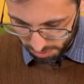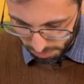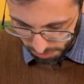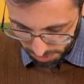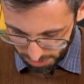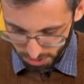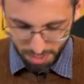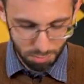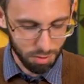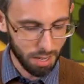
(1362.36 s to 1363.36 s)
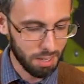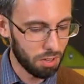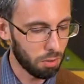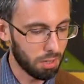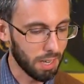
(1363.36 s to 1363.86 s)
I'm gonna try and find
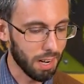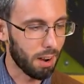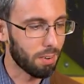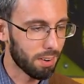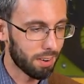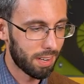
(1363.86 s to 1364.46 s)
Goldie now.